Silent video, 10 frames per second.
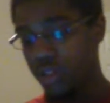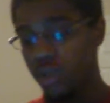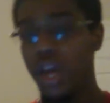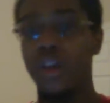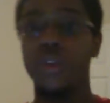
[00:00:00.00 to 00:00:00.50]
So
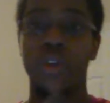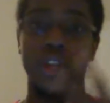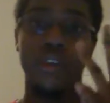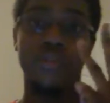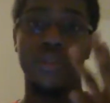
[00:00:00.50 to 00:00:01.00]
now you
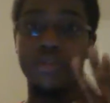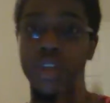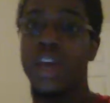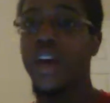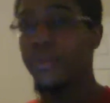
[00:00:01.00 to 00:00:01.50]
can have
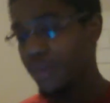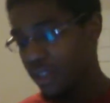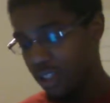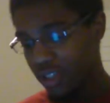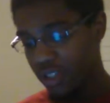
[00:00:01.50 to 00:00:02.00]
3
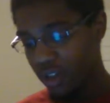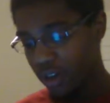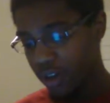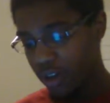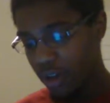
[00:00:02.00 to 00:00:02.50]
copies of this
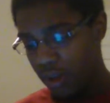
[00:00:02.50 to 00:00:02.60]
card.